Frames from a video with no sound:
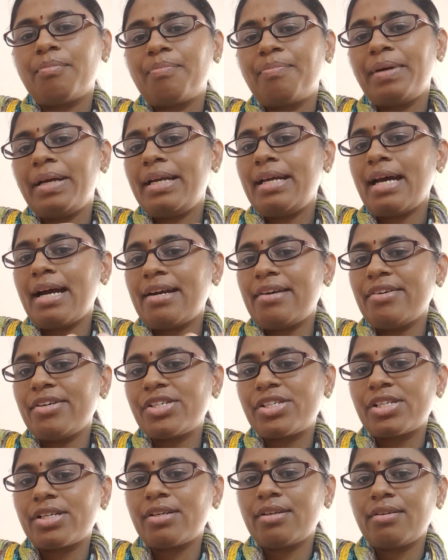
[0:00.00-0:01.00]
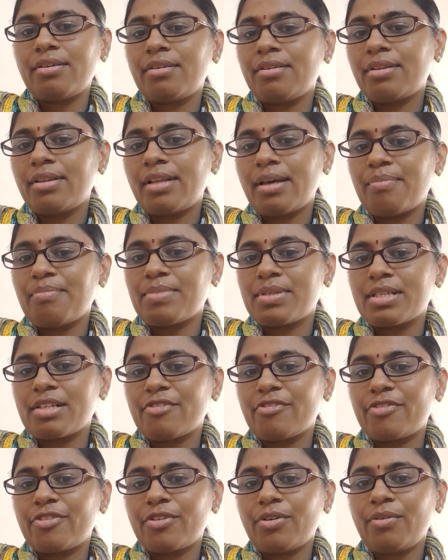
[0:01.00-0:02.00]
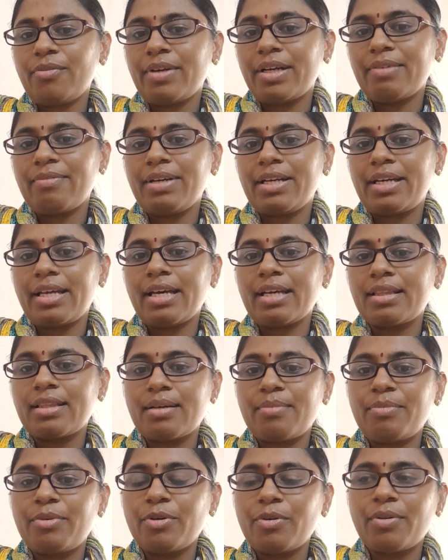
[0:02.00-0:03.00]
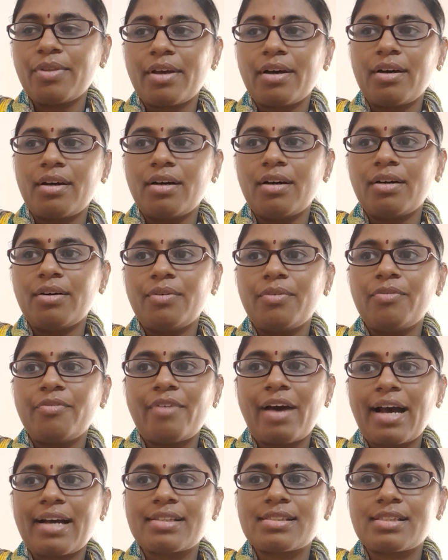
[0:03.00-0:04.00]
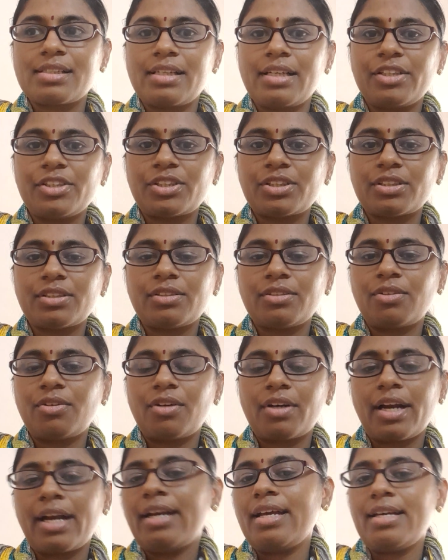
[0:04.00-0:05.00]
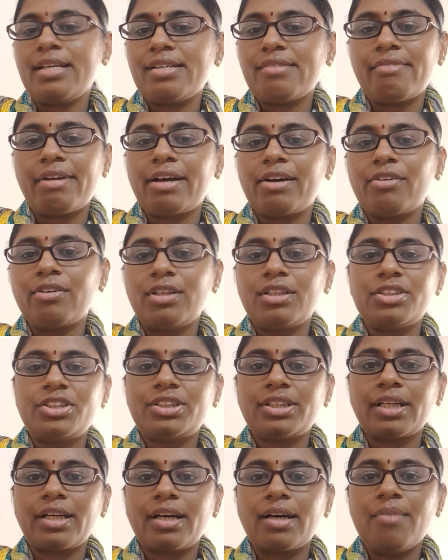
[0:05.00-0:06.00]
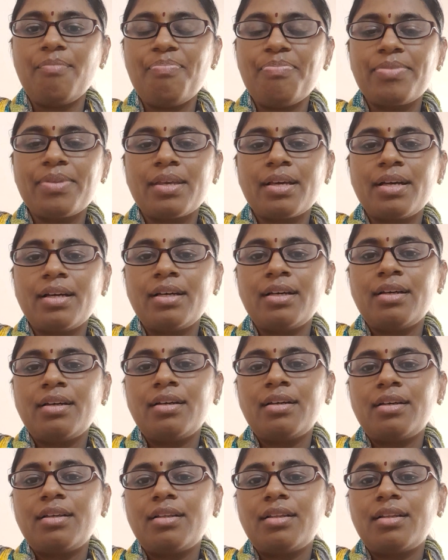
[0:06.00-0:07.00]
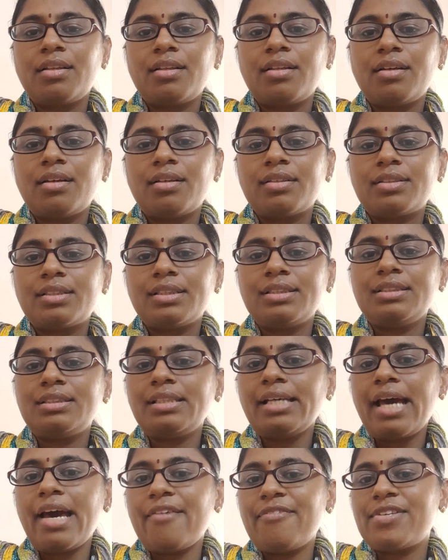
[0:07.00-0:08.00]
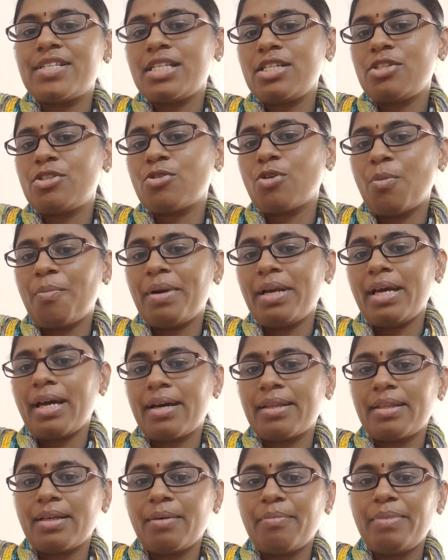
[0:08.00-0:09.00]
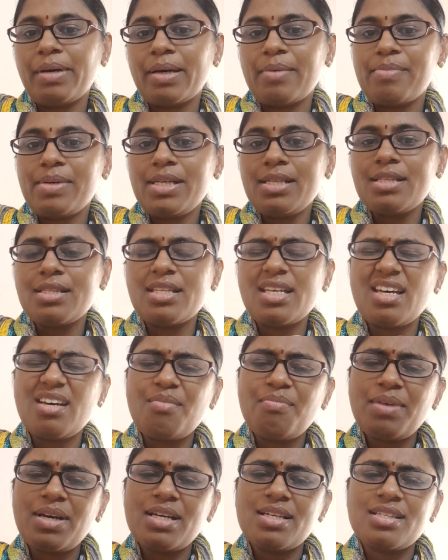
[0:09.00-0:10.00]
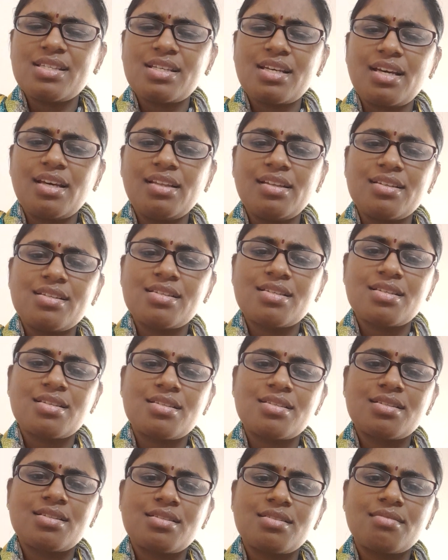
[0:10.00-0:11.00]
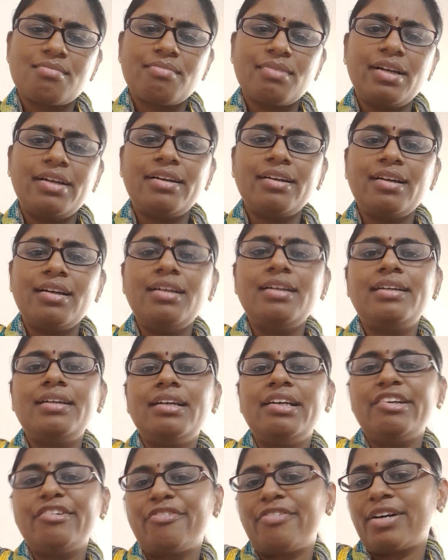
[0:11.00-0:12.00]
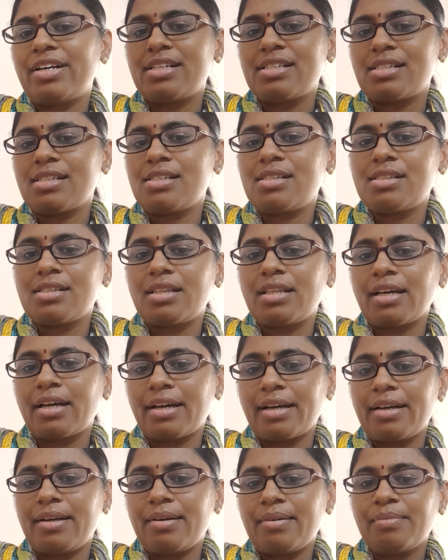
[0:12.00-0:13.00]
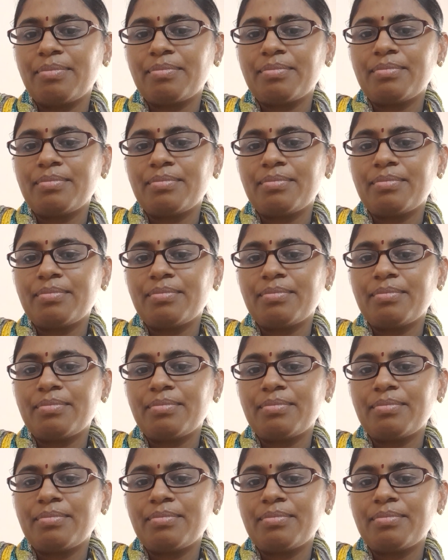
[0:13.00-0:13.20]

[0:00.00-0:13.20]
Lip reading: pediatrician themselves, no, when we take them to the vaccination or any regular checkup. Since they have seen so many other babies, they may say this little differences in the kid